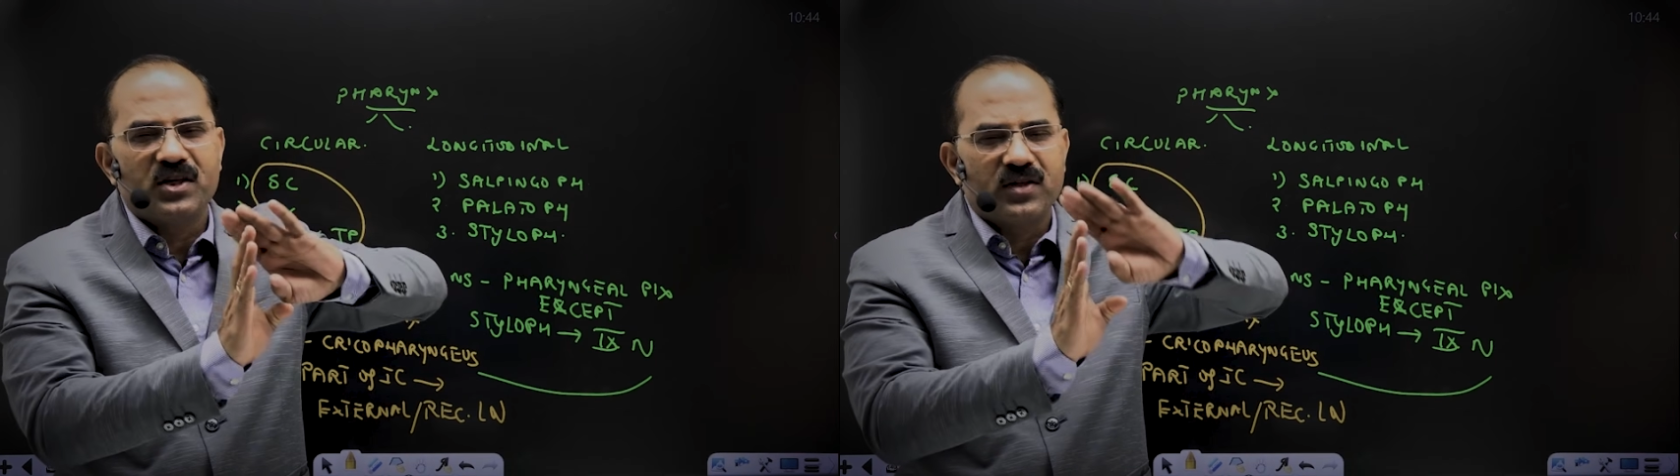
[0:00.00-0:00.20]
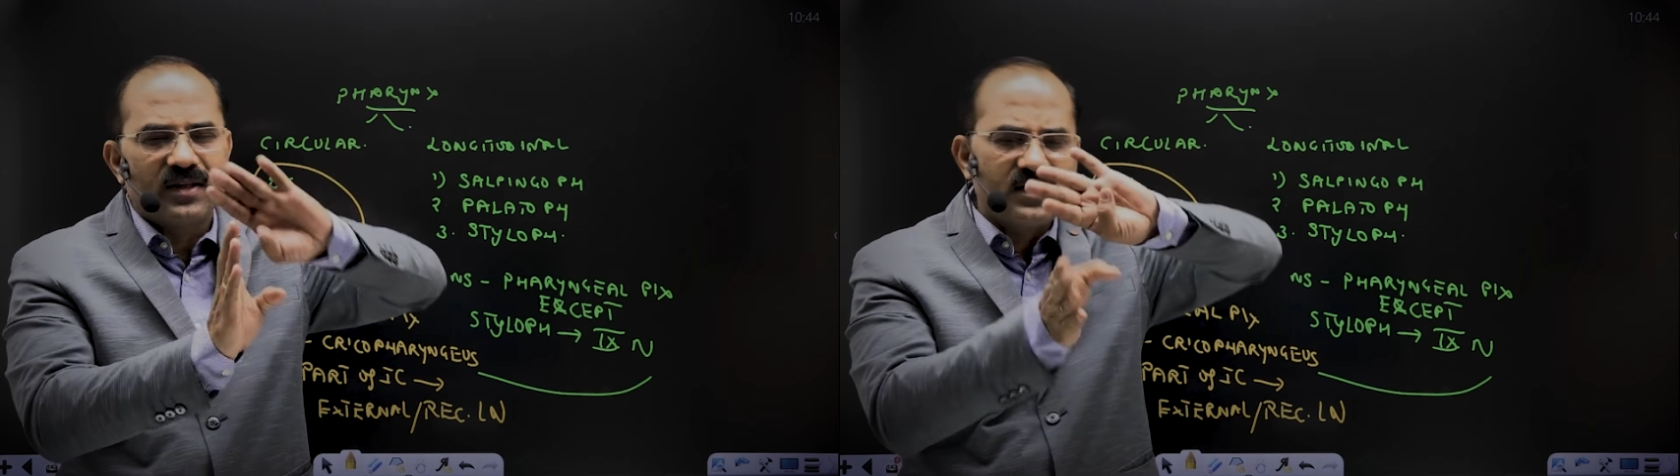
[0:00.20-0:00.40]

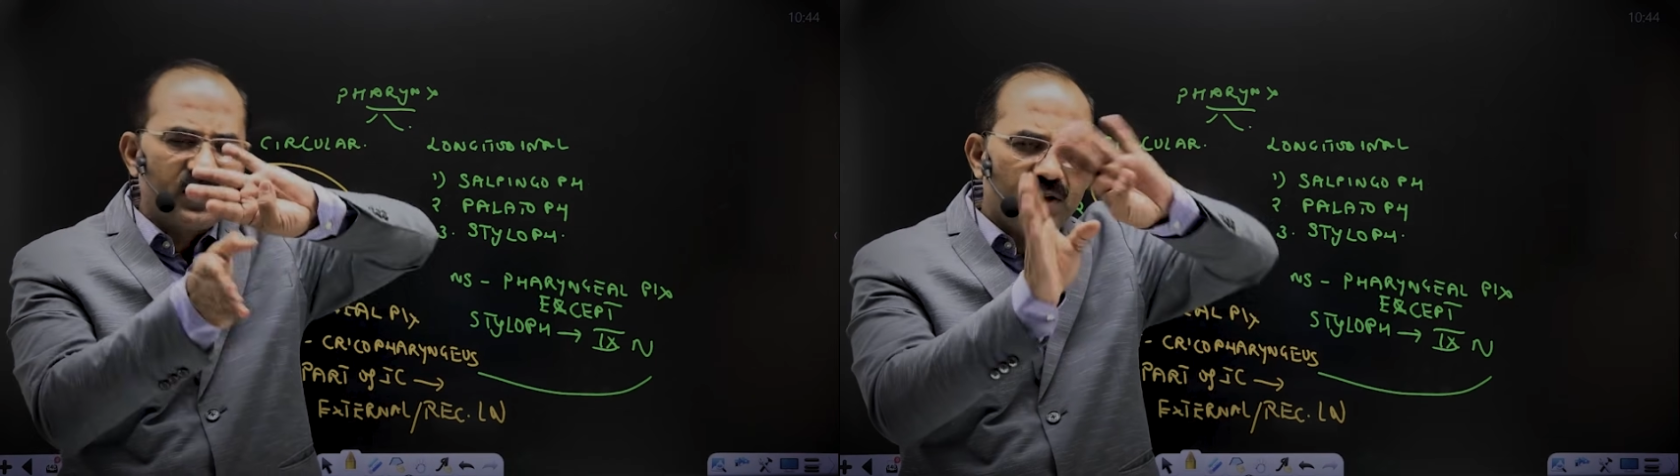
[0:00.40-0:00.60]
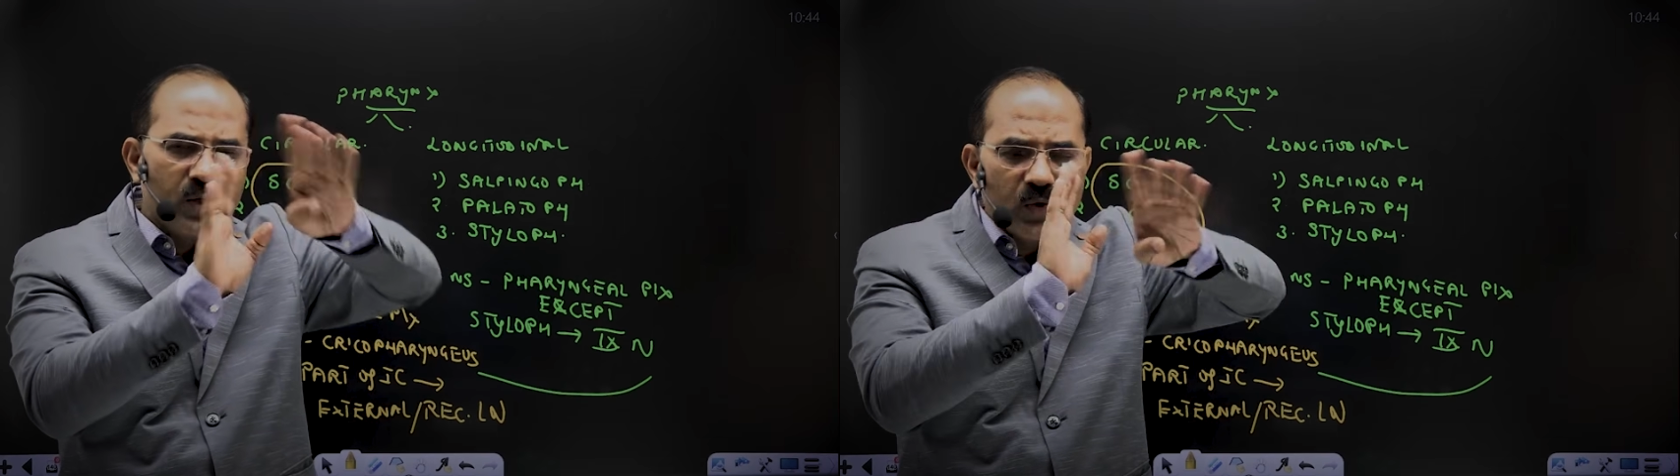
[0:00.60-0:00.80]
there's a
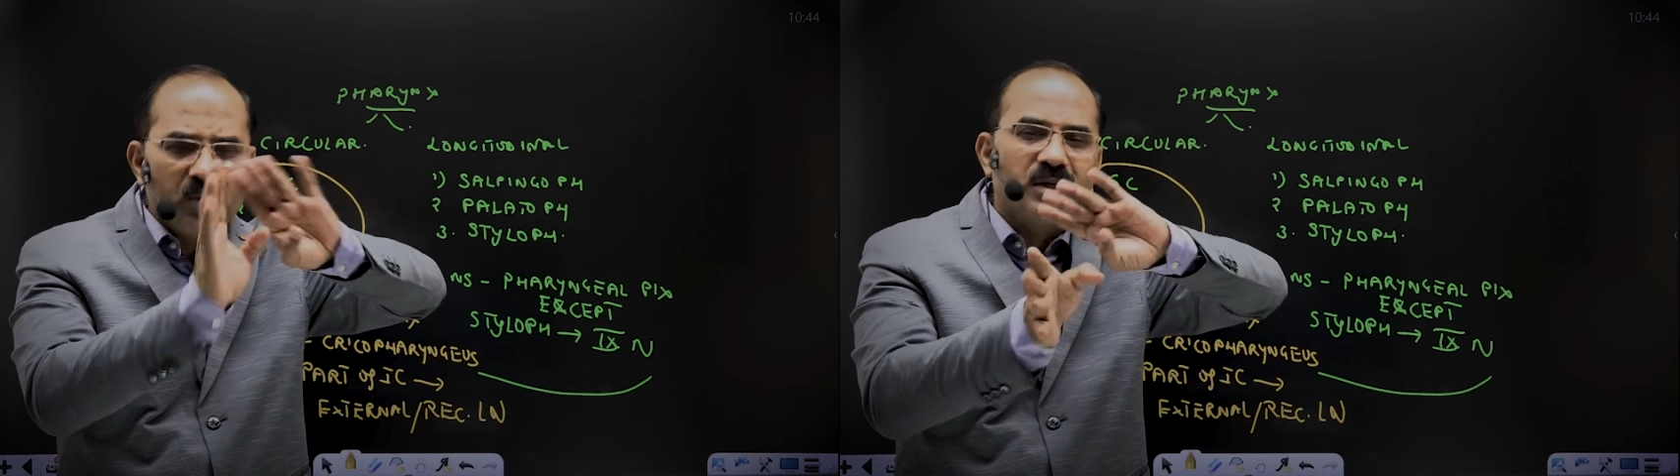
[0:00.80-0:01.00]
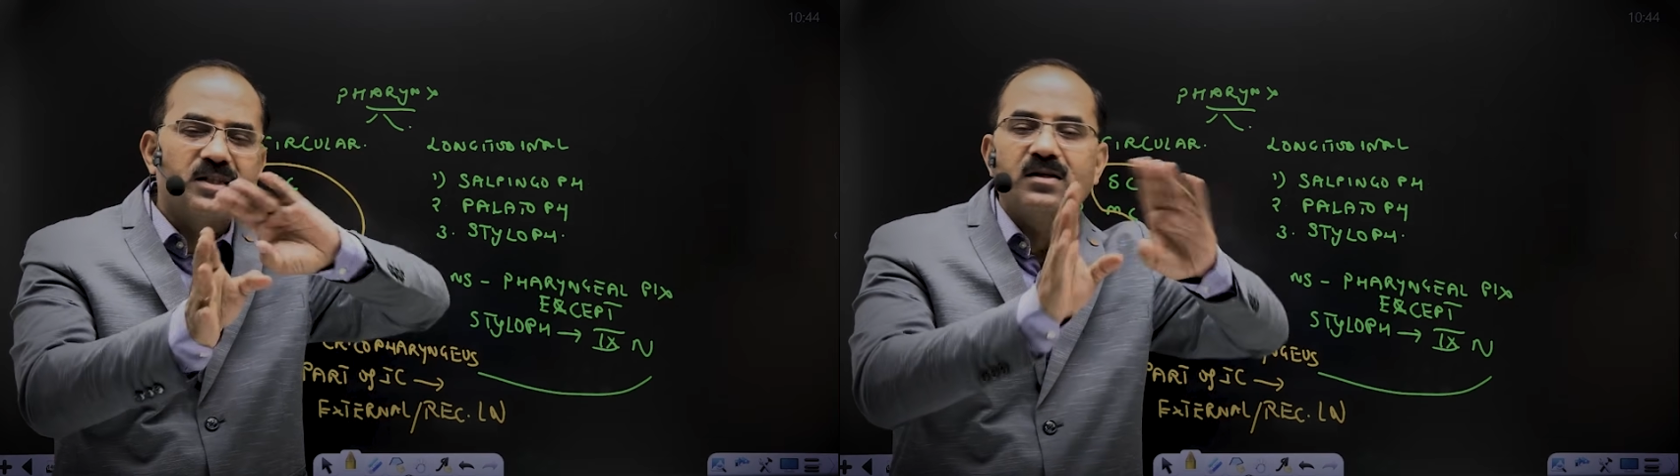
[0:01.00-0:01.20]

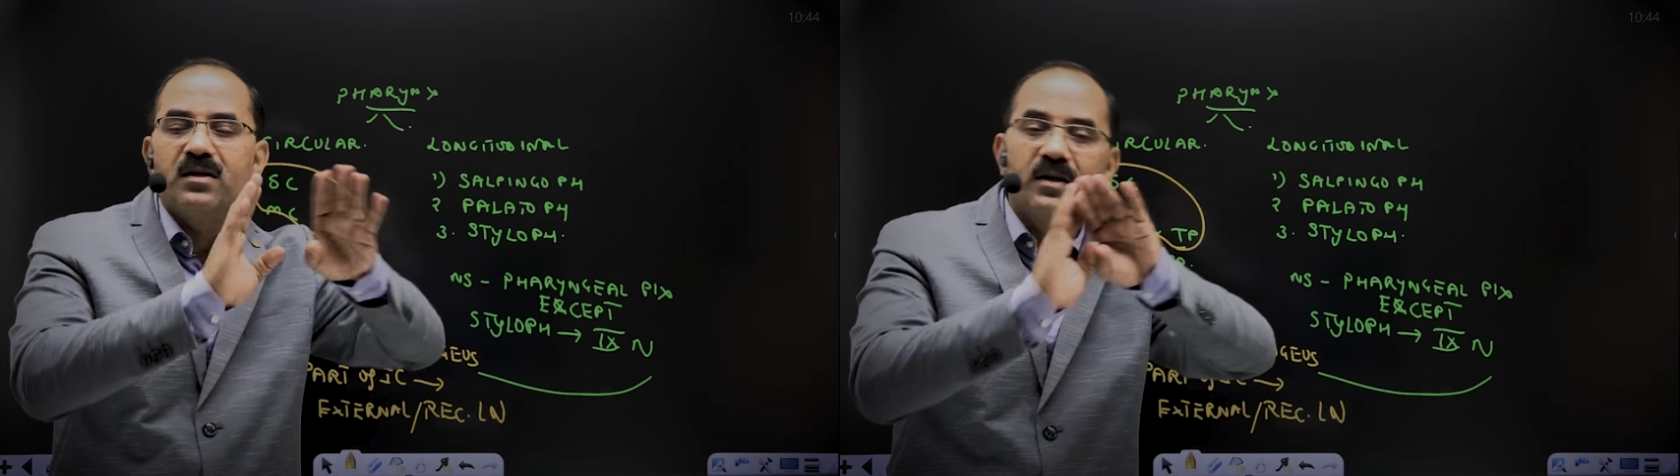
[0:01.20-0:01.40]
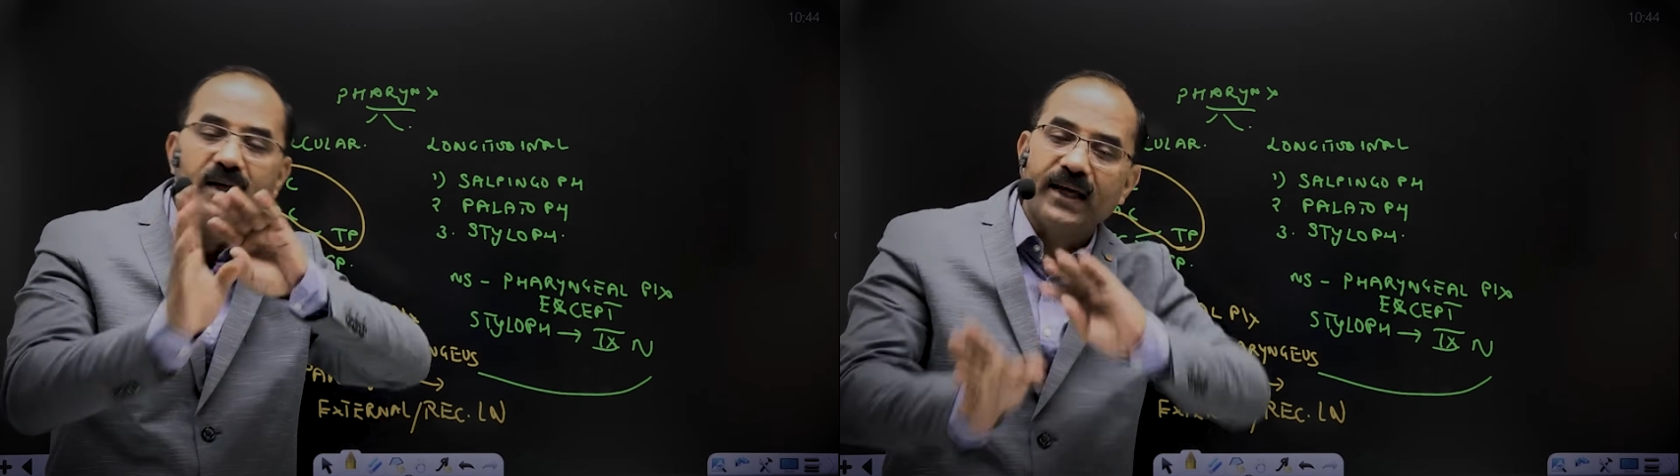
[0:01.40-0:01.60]
neuromuscular
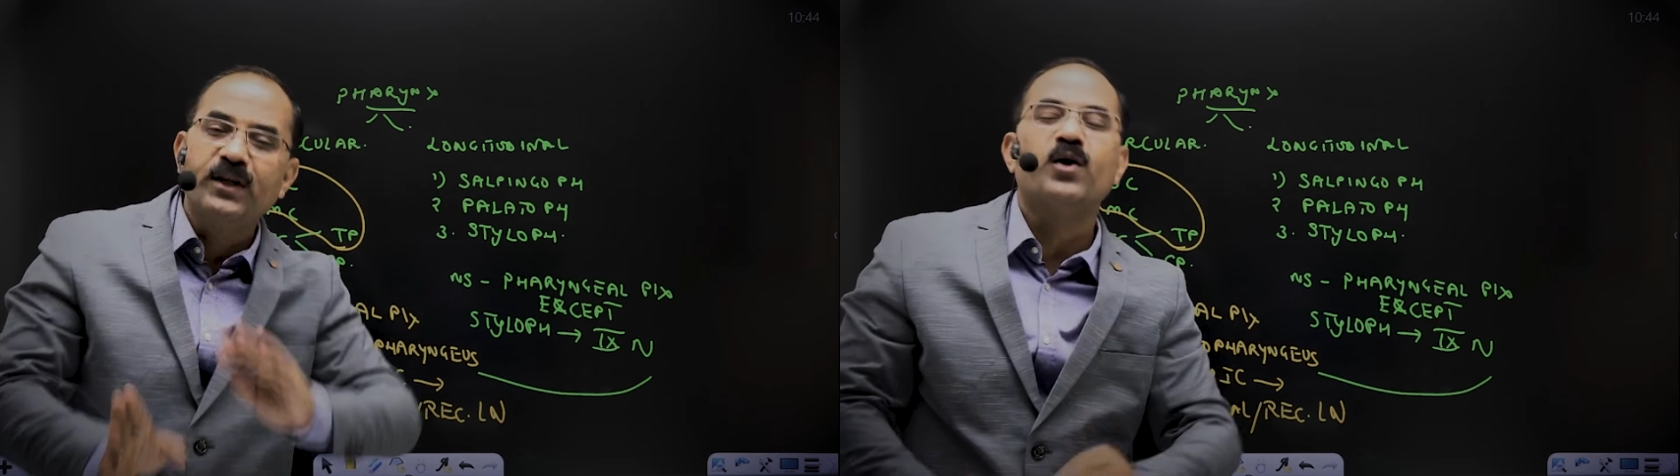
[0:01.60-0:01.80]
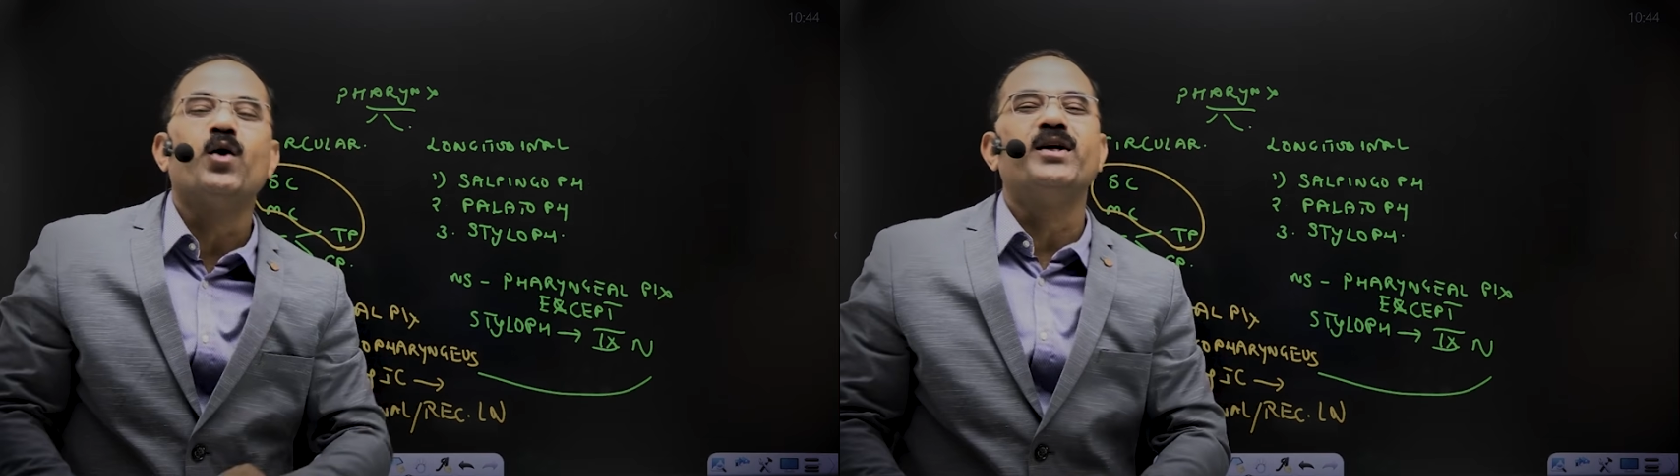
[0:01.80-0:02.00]

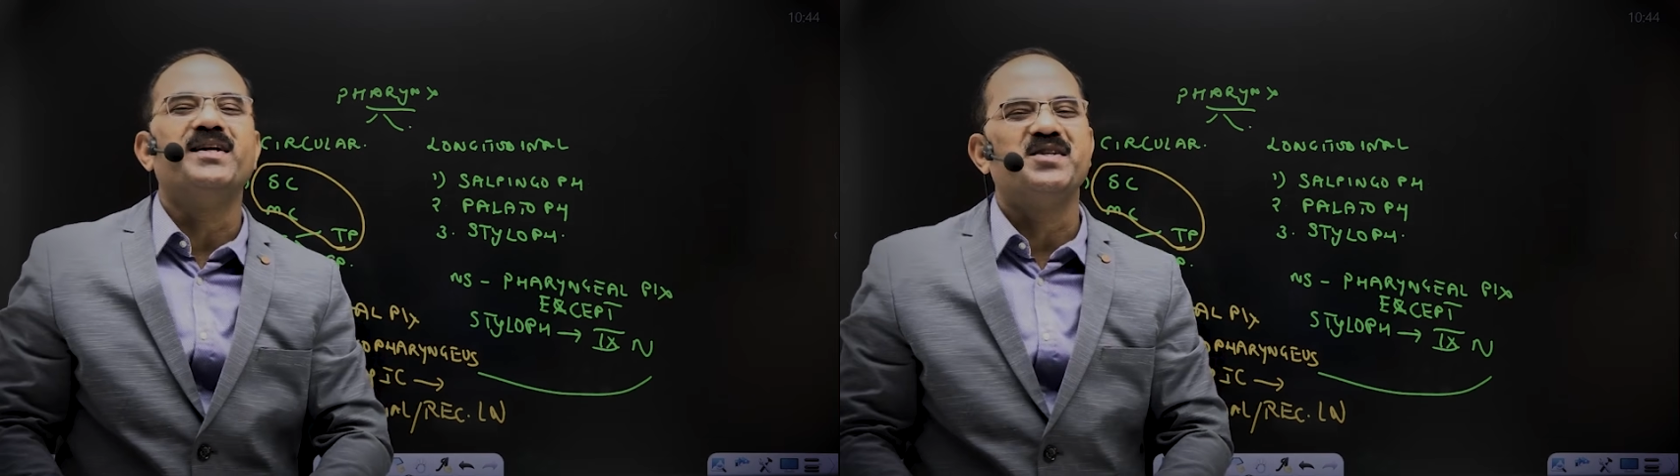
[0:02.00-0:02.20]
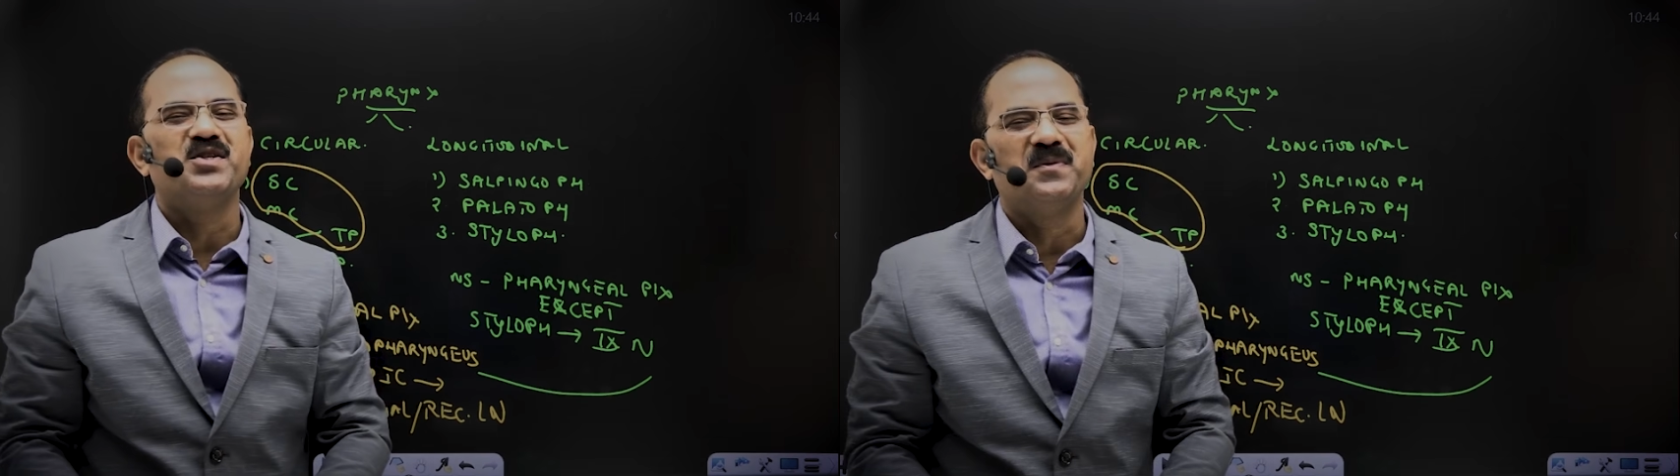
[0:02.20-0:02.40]
incoordination.